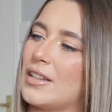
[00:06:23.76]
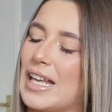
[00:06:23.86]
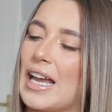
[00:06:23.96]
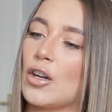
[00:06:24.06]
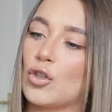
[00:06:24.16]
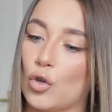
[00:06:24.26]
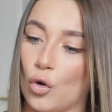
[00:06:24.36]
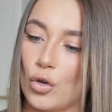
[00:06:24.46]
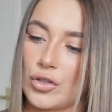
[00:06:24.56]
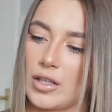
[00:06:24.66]
they're
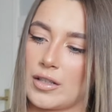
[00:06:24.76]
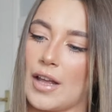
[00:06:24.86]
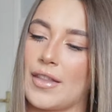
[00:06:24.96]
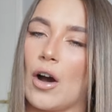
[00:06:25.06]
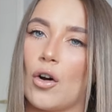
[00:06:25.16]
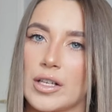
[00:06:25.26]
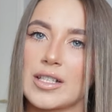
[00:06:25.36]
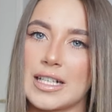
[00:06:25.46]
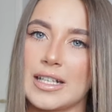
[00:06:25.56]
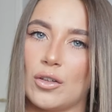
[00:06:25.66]
gorgeous, like they're
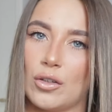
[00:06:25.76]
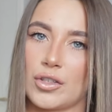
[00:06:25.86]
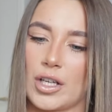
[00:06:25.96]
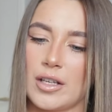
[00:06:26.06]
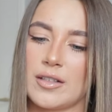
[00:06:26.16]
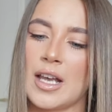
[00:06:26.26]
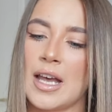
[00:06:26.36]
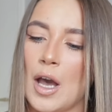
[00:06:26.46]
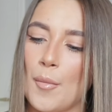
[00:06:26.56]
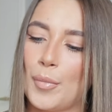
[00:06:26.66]
honestly gorgeous.
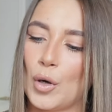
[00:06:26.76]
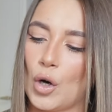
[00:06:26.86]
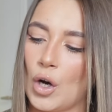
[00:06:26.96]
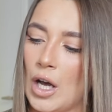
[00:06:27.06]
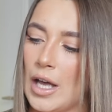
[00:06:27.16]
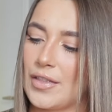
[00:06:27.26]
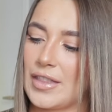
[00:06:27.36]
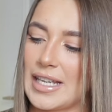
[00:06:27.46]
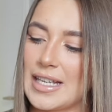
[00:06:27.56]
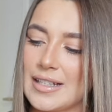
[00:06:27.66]
But
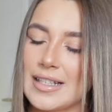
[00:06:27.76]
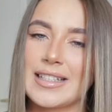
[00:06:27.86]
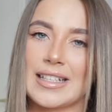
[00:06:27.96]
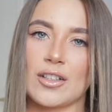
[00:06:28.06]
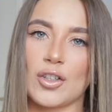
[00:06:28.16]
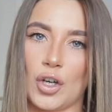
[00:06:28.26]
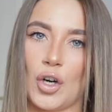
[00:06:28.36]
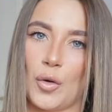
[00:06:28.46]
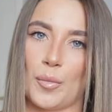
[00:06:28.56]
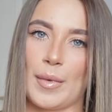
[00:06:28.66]
these didn't
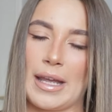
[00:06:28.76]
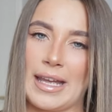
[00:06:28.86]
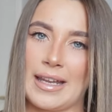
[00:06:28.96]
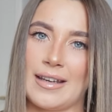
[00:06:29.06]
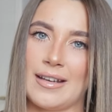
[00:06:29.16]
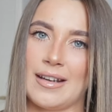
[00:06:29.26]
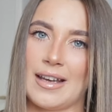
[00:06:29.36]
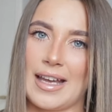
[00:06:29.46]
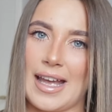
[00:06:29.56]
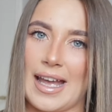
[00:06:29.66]
come in,
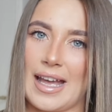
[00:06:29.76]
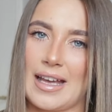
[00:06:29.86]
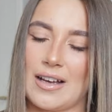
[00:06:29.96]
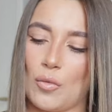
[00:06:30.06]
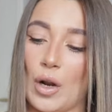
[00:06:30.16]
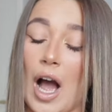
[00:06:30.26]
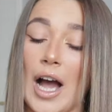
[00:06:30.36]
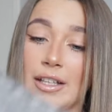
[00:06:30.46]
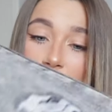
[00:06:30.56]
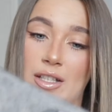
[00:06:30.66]
well,
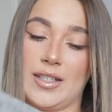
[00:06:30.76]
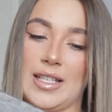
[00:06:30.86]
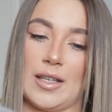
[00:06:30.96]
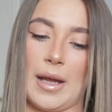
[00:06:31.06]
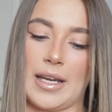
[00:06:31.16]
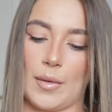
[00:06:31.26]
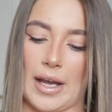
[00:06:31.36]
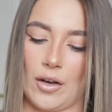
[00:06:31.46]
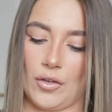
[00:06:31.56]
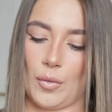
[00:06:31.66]
I couldn't see them
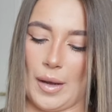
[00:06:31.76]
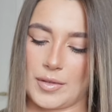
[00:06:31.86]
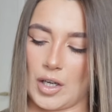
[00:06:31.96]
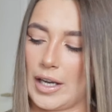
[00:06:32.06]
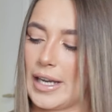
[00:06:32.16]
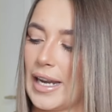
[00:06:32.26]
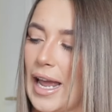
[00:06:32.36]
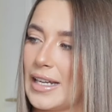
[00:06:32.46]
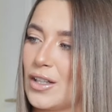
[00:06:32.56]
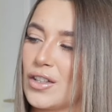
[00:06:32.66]
anyway on the website in
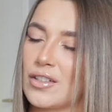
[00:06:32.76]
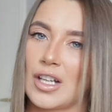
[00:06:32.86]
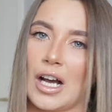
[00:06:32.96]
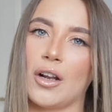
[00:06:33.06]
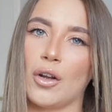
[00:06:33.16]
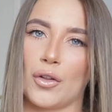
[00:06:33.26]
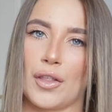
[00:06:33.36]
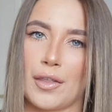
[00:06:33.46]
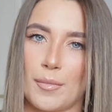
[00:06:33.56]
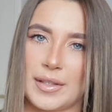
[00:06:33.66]
any other style other
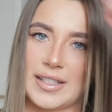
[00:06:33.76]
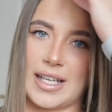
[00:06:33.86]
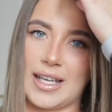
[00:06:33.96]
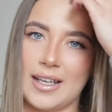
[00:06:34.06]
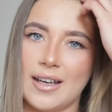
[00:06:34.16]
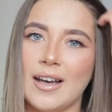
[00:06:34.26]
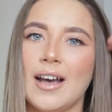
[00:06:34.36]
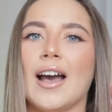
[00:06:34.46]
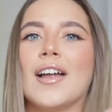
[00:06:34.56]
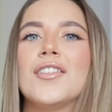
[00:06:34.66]
than petite,
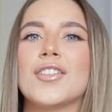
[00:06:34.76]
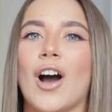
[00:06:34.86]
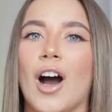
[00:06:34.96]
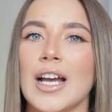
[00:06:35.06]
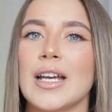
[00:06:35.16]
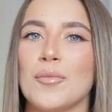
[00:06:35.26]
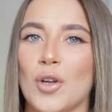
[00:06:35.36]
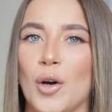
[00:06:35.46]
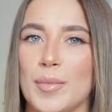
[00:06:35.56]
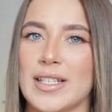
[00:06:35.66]
and I am
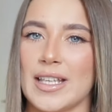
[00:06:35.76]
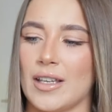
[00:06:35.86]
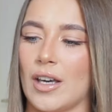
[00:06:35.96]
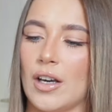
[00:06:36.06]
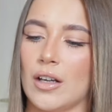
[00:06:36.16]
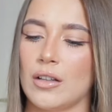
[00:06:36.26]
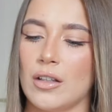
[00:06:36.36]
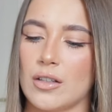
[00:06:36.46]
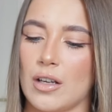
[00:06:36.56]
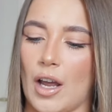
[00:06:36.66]
not a petite girl.
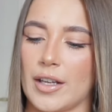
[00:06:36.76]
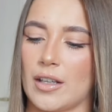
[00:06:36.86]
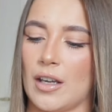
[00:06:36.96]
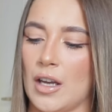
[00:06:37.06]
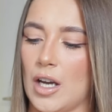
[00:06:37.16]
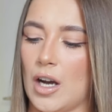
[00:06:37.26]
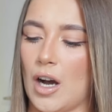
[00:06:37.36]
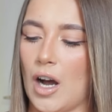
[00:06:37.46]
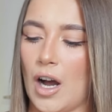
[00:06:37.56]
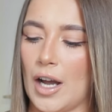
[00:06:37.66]
Like,
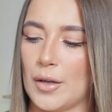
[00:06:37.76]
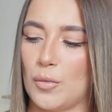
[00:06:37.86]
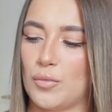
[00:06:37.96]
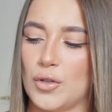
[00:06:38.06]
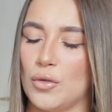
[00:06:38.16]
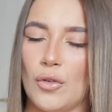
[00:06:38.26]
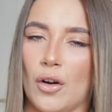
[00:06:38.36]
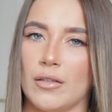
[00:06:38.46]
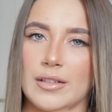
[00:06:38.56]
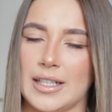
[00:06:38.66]
I do
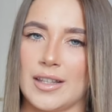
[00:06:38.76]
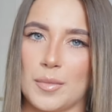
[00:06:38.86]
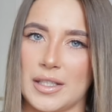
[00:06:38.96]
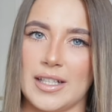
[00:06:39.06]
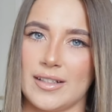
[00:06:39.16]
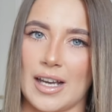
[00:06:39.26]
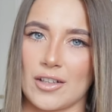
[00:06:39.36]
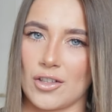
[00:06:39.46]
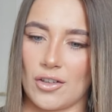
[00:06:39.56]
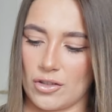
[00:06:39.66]
not need the petite
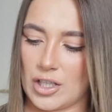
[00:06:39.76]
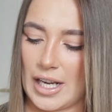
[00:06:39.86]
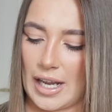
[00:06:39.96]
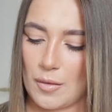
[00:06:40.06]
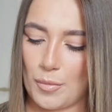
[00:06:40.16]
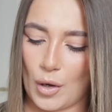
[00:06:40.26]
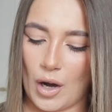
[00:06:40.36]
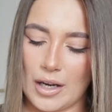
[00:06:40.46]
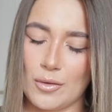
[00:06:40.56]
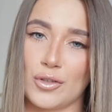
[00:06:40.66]
section on Shein, but
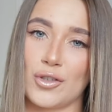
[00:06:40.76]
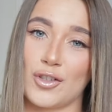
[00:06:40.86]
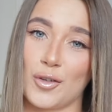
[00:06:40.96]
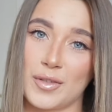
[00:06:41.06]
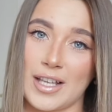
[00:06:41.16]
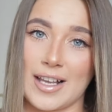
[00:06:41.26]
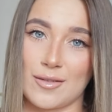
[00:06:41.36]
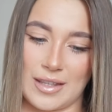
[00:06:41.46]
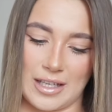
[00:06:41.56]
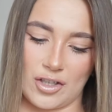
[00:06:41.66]
I was just obsessed
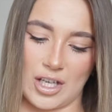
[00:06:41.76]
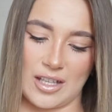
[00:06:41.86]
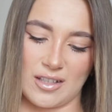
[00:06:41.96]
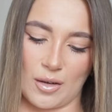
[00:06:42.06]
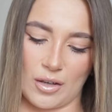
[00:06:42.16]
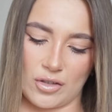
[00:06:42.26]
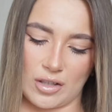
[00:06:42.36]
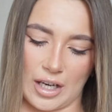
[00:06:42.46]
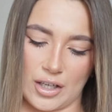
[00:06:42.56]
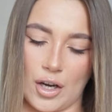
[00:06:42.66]
with these jeans, so I was just
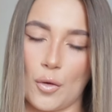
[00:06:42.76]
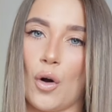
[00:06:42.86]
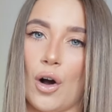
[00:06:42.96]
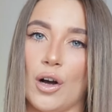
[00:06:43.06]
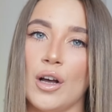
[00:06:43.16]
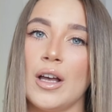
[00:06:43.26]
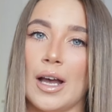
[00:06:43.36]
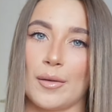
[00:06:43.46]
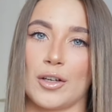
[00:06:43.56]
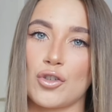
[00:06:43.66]
like, you know what,
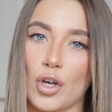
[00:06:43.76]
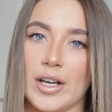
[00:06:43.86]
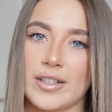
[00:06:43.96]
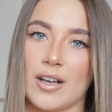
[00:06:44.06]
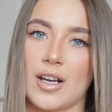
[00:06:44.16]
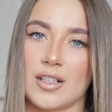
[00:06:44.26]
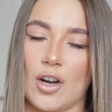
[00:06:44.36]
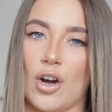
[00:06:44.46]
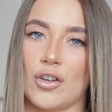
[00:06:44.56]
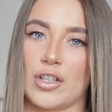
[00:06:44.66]
I'm gonna try a size
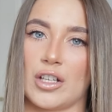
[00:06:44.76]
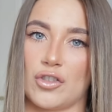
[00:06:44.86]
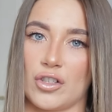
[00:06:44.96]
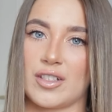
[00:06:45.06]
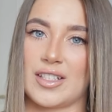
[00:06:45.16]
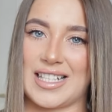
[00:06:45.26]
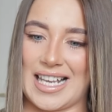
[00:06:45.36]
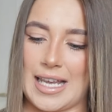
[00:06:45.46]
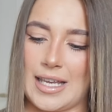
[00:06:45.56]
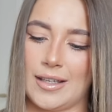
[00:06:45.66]
large and just
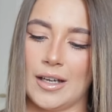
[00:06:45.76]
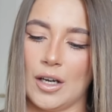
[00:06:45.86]
see